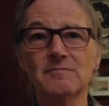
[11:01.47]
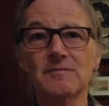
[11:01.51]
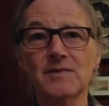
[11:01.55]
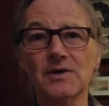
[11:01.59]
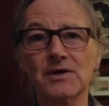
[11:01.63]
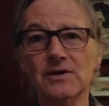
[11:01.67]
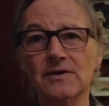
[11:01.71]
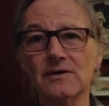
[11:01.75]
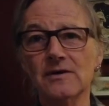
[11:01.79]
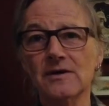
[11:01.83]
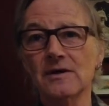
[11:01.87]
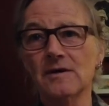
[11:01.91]

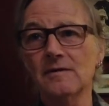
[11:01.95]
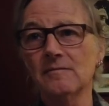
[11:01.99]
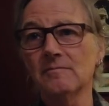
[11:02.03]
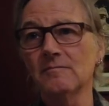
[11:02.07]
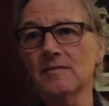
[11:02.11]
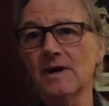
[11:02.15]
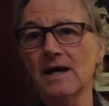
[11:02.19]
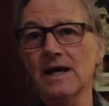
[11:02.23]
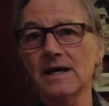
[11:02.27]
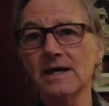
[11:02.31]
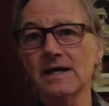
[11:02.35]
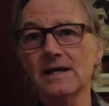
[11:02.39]
Mirren
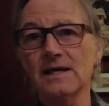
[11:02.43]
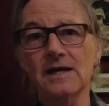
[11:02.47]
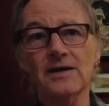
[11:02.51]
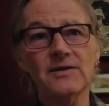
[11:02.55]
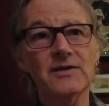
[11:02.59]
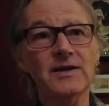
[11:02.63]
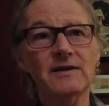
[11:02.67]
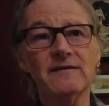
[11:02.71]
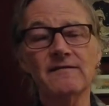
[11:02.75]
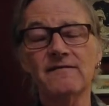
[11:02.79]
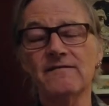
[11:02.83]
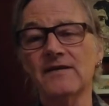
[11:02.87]
by, I
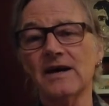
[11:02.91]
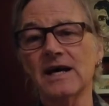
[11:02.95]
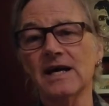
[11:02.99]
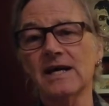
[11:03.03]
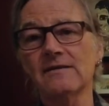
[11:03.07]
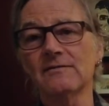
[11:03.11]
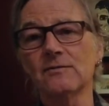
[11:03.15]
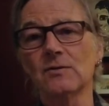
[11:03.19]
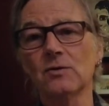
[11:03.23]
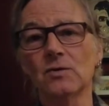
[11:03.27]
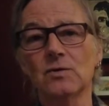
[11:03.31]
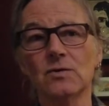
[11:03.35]
think,
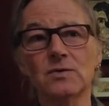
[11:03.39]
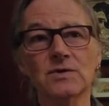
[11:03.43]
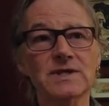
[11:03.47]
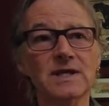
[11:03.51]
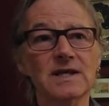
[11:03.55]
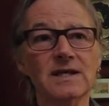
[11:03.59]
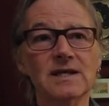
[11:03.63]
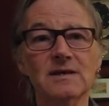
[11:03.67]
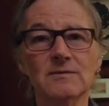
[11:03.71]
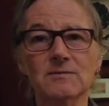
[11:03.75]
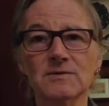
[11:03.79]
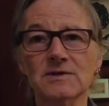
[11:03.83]
5 goals. I
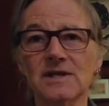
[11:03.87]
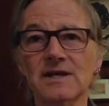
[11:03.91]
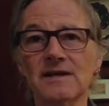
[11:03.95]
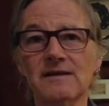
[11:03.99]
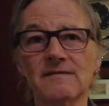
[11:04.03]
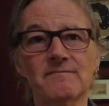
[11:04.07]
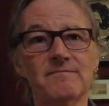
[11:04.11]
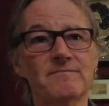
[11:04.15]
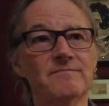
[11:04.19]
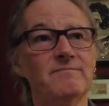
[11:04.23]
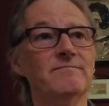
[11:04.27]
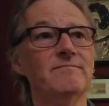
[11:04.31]
think it was like
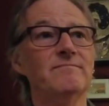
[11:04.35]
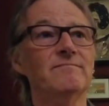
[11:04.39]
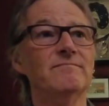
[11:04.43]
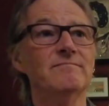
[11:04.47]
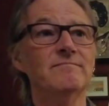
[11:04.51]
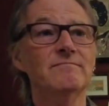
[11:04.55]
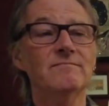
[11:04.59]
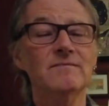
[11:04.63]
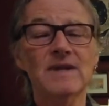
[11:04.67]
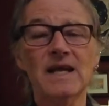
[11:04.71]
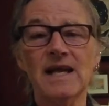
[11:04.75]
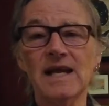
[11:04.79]

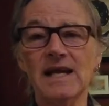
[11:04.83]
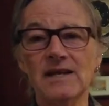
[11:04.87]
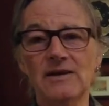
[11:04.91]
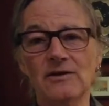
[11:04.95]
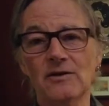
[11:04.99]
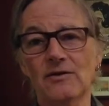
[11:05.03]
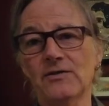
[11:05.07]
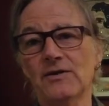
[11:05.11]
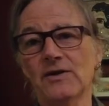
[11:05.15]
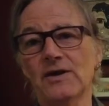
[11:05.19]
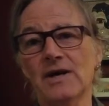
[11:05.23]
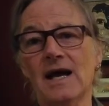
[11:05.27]

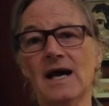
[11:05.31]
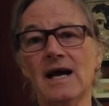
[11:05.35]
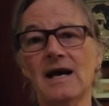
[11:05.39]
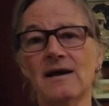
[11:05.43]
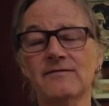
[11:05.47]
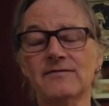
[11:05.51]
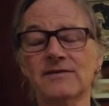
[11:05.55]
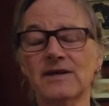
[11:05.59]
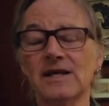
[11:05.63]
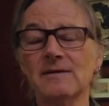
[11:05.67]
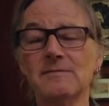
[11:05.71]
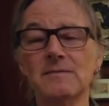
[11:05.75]
8-0 at
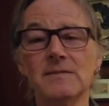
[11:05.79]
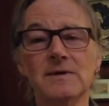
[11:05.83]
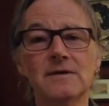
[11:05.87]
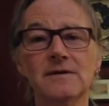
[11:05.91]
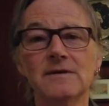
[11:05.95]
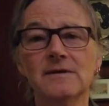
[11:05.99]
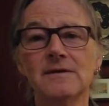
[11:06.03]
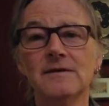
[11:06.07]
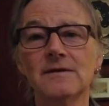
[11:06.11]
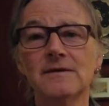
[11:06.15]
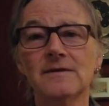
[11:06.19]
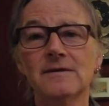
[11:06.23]
half time.
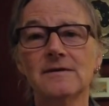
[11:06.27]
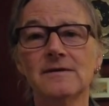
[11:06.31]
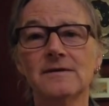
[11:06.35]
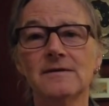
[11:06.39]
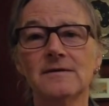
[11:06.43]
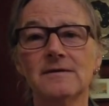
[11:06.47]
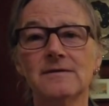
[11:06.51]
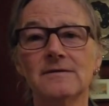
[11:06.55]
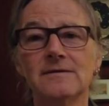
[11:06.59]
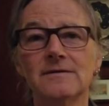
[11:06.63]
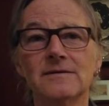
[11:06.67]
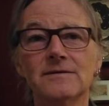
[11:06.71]

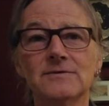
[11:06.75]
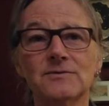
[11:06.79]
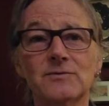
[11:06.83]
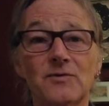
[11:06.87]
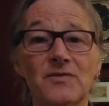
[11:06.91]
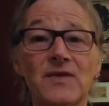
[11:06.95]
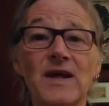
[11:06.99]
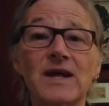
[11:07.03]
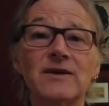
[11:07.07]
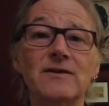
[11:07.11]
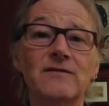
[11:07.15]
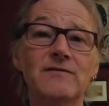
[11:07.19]
So
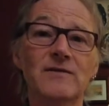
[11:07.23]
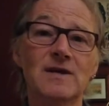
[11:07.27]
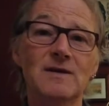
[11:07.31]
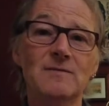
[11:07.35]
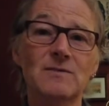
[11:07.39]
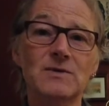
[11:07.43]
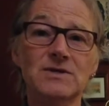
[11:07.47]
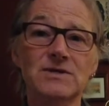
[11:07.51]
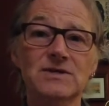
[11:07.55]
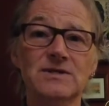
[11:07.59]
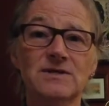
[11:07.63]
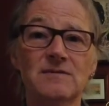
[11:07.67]
thank you very
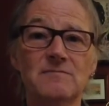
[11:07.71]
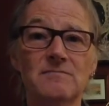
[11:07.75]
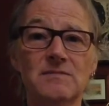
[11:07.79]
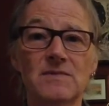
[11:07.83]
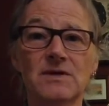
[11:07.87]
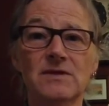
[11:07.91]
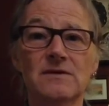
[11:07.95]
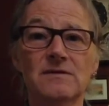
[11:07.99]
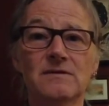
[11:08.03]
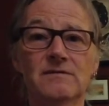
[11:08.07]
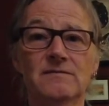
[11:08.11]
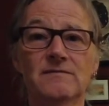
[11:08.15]
much, St
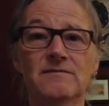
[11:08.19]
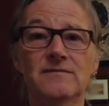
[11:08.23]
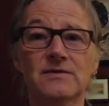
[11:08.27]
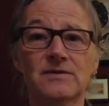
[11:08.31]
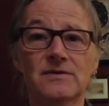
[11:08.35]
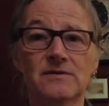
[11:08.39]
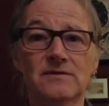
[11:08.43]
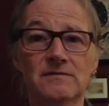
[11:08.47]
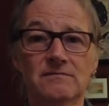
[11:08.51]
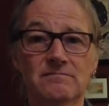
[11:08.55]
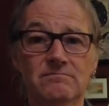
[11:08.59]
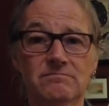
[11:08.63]
Mirren, for
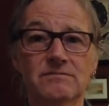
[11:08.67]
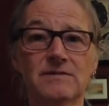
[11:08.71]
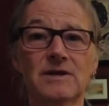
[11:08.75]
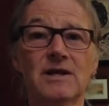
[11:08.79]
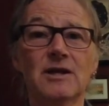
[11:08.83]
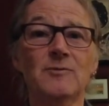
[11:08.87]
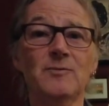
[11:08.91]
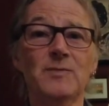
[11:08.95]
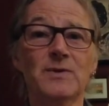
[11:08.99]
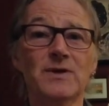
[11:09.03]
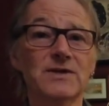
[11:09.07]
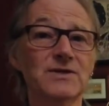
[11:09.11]

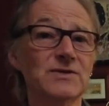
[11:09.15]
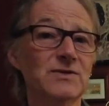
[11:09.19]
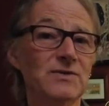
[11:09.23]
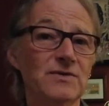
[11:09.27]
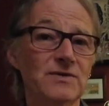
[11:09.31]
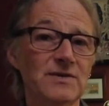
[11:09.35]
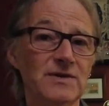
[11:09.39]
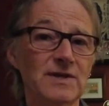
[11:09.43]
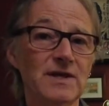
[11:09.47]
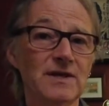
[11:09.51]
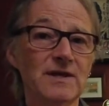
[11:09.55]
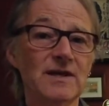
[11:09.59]
helping us
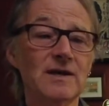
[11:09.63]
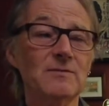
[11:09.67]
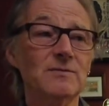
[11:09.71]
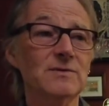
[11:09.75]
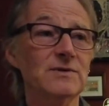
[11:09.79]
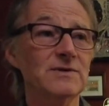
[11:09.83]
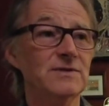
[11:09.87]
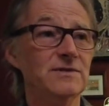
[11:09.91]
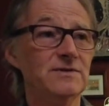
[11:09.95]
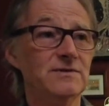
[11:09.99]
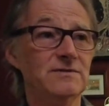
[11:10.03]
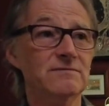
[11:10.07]
out there. That
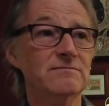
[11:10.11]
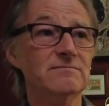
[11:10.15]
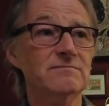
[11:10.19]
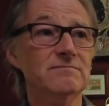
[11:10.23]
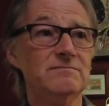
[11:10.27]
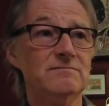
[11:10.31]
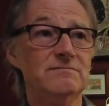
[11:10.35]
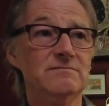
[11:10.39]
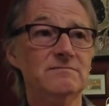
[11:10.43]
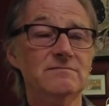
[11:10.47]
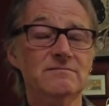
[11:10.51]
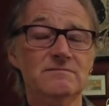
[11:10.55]
was
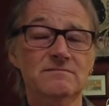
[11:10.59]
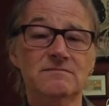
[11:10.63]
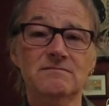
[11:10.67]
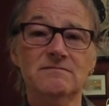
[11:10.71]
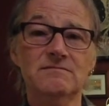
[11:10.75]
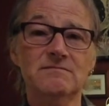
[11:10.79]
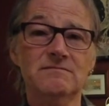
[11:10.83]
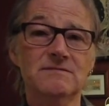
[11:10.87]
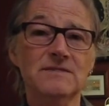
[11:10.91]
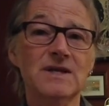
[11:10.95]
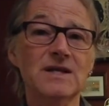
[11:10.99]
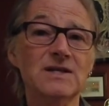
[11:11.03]

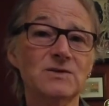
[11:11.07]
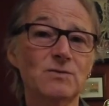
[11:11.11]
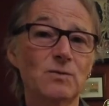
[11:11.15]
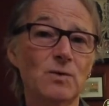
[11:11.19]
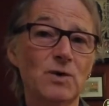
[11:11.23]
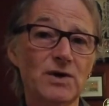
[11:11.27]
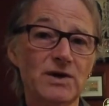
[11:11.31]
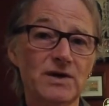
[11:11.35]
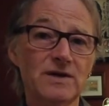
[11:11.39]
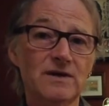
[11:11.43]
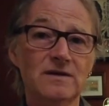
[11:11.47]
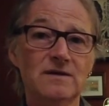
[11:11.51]
nice
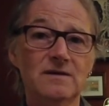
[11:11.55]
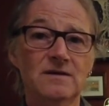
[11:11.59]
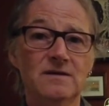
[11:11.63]
work.